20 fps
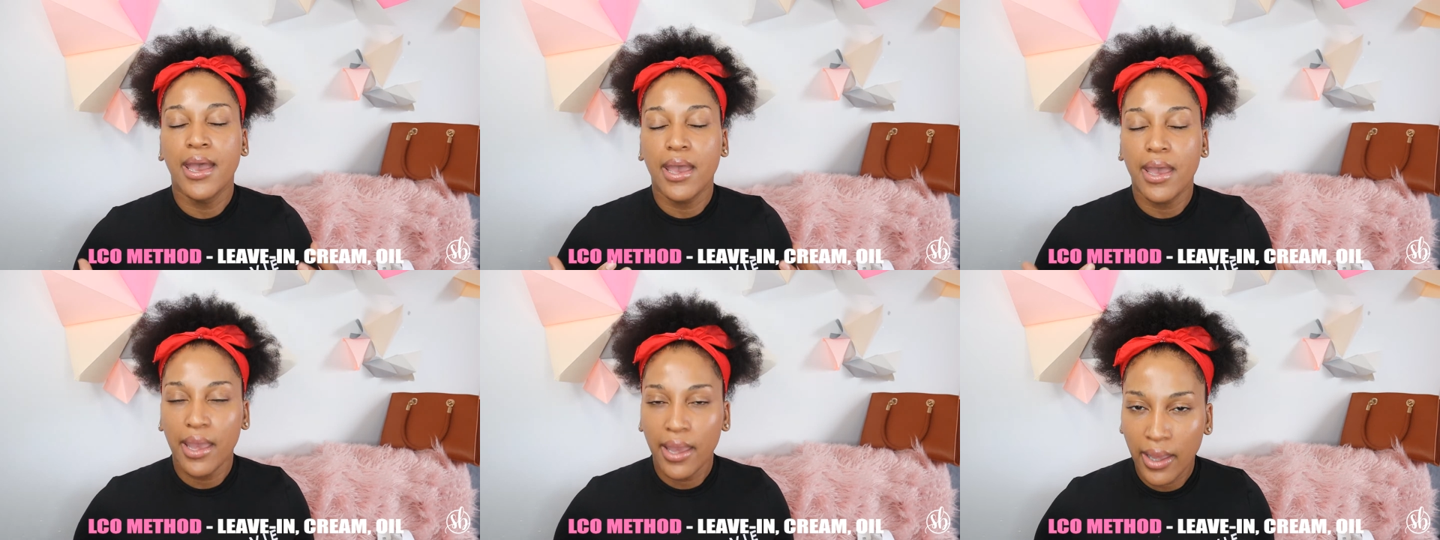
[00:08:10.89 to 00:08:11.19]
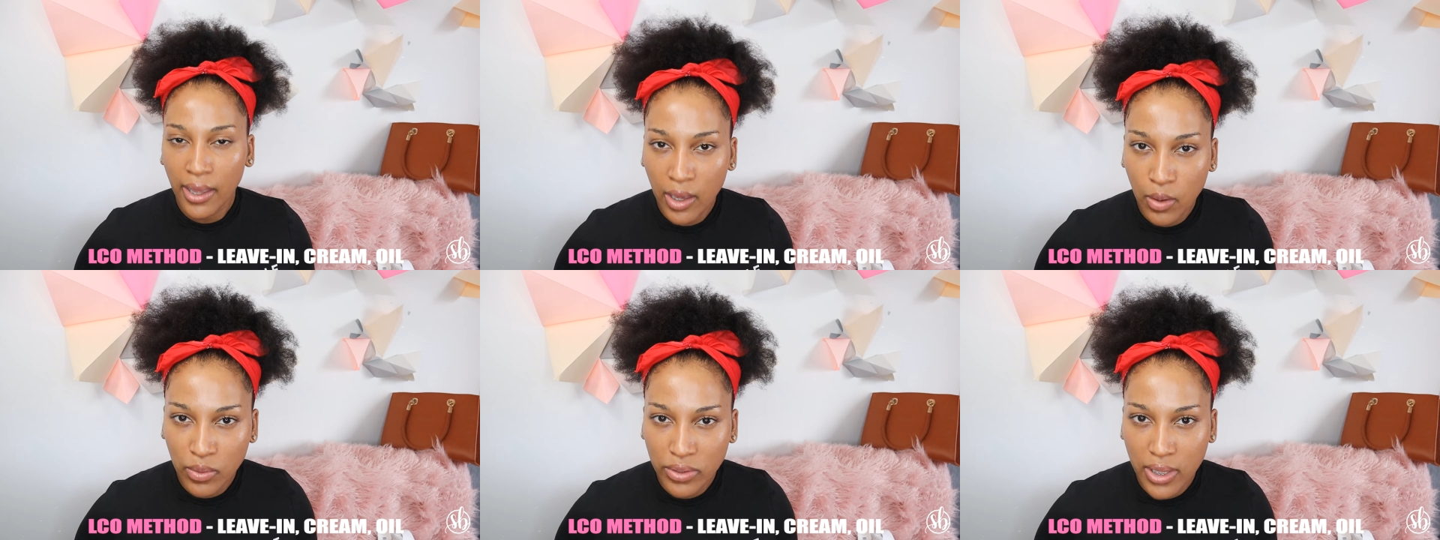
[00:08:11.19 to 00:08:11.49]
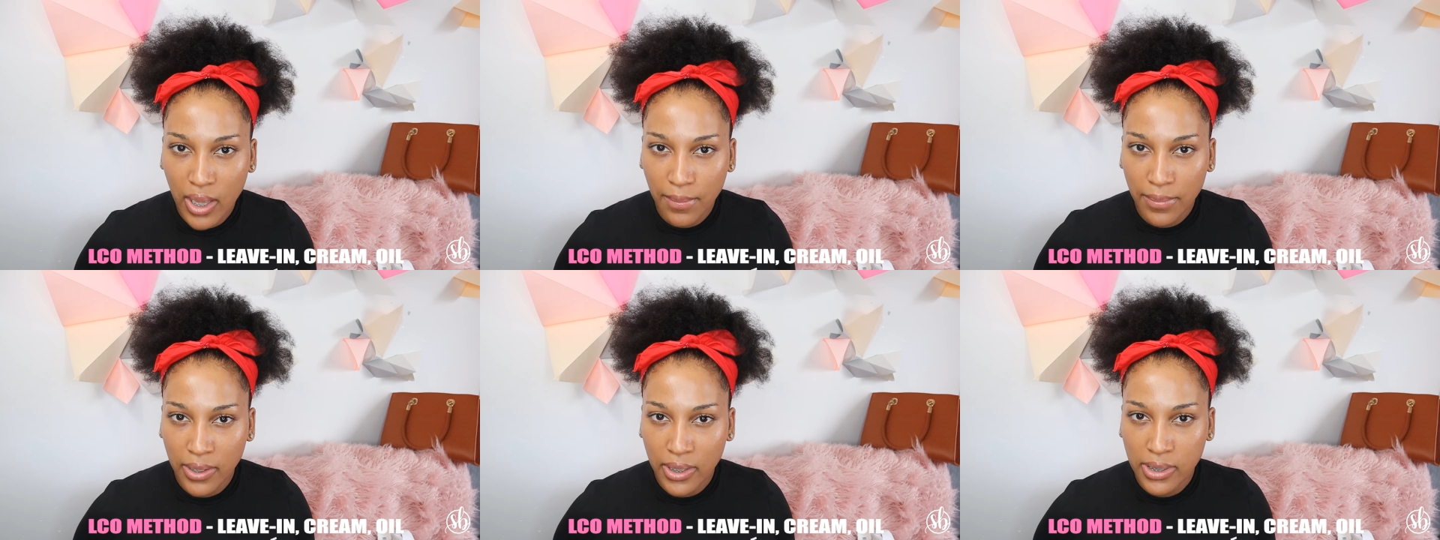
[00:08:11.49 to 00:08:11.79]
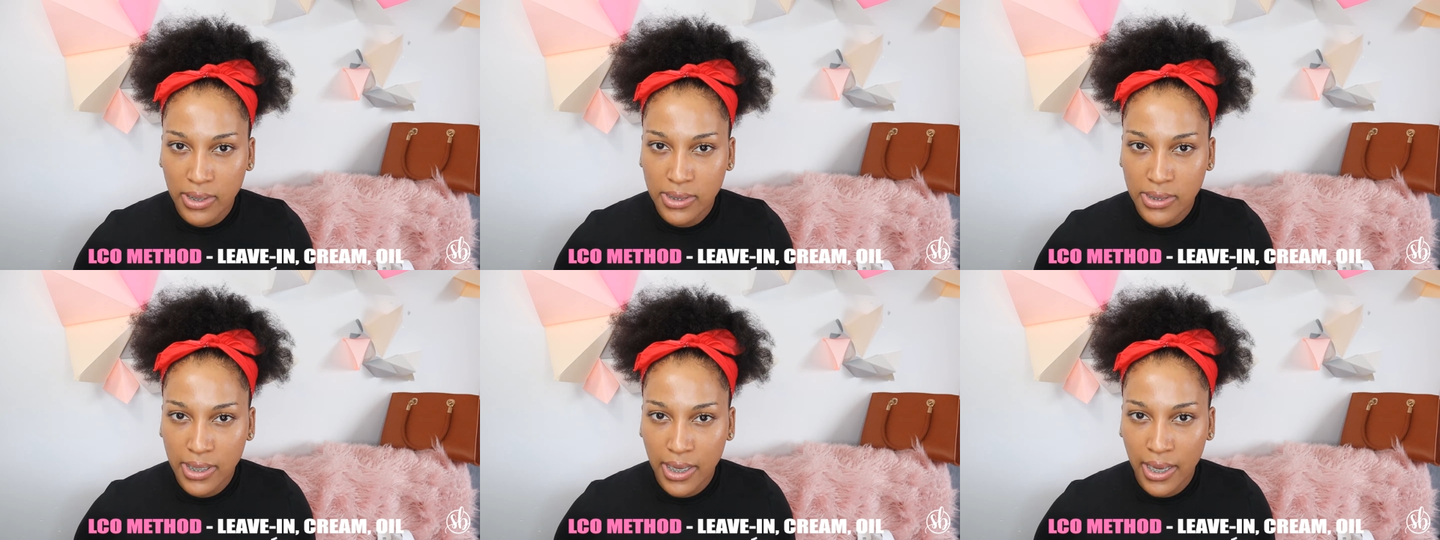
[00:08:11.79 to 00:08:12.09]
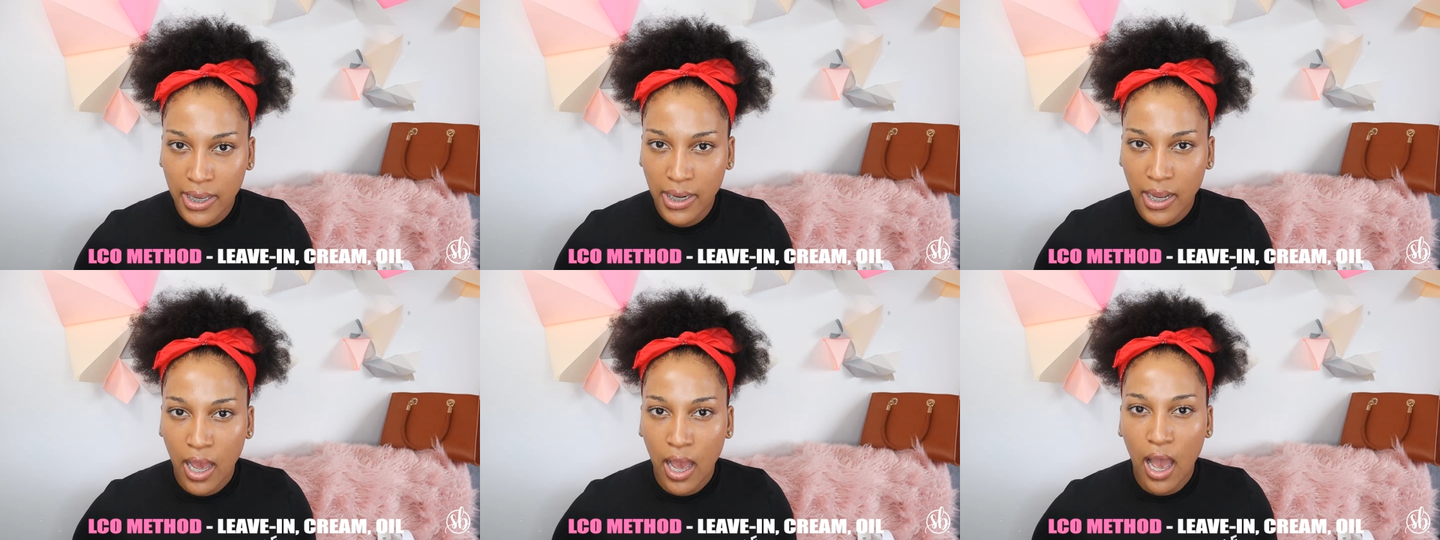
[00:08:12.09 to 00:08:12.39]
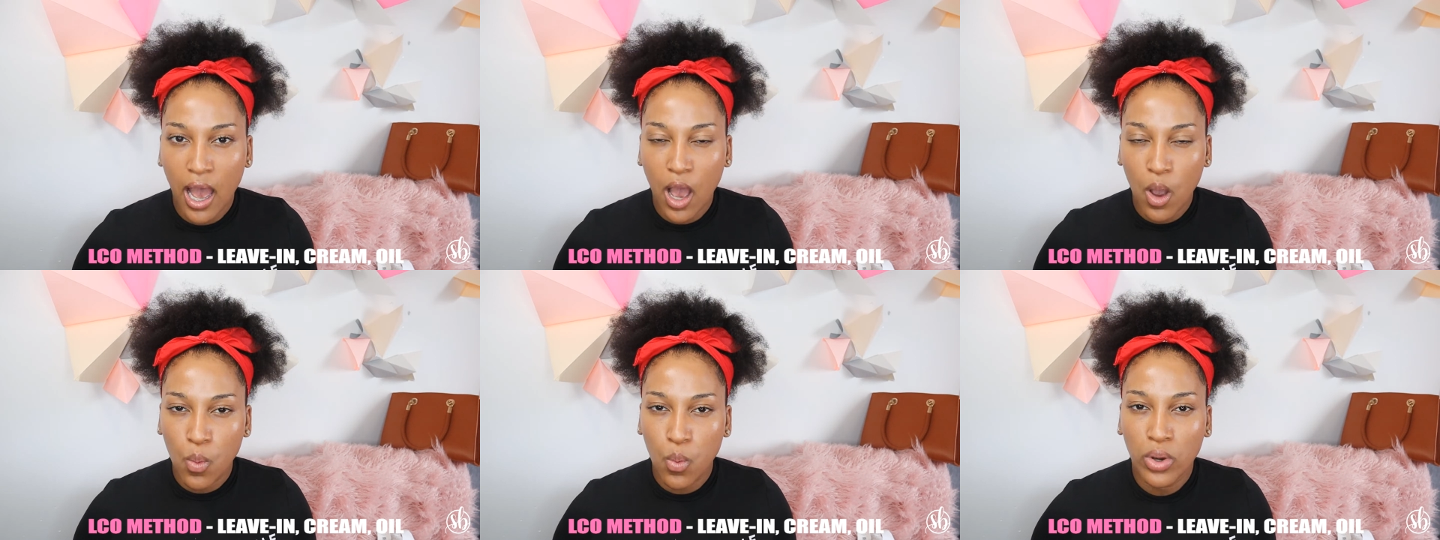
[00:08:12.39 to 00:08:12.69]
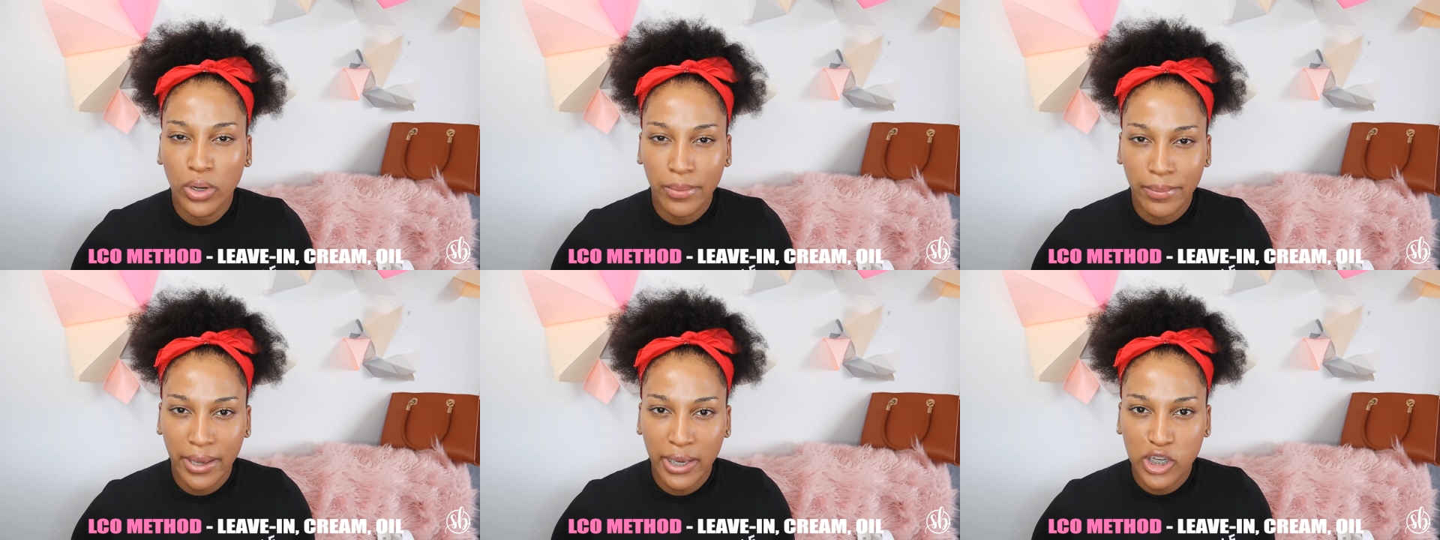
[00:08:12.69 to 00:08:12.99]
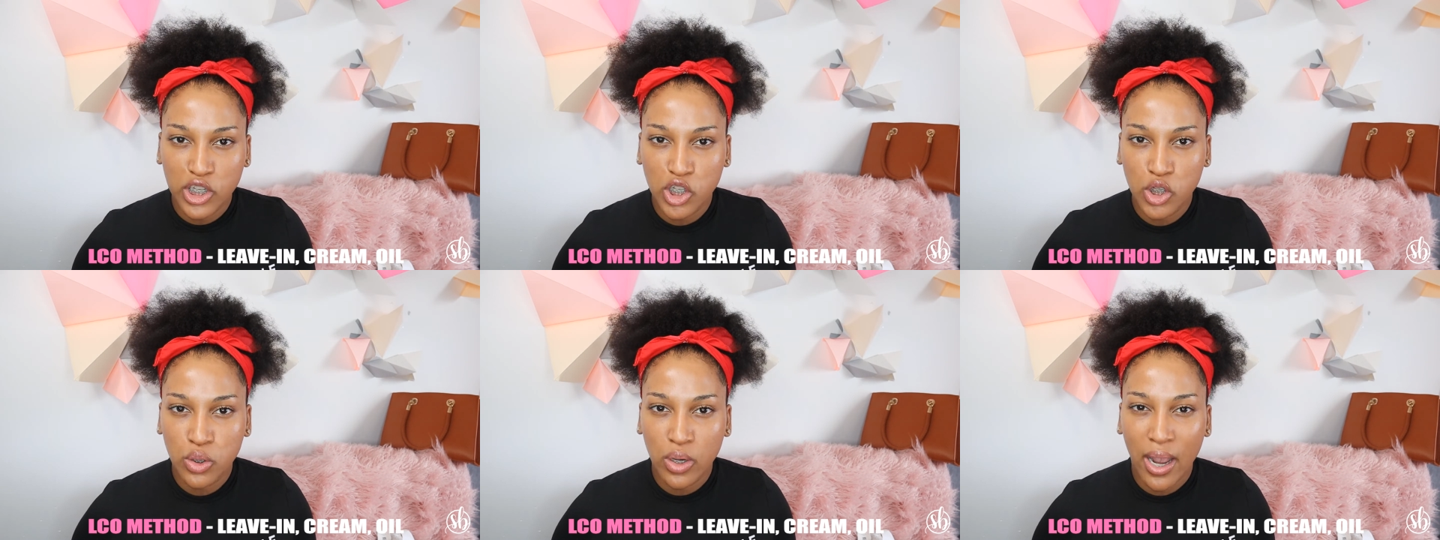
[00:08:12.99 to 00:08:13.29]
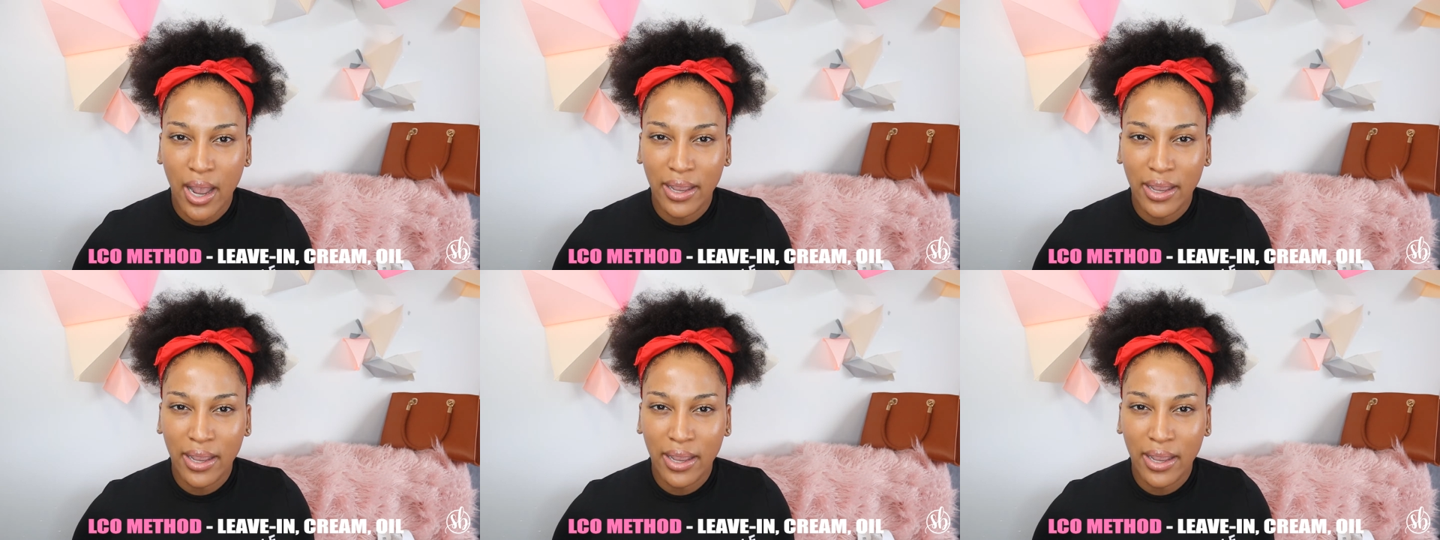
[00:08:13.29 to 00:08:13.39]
And with that being said, I want to make sure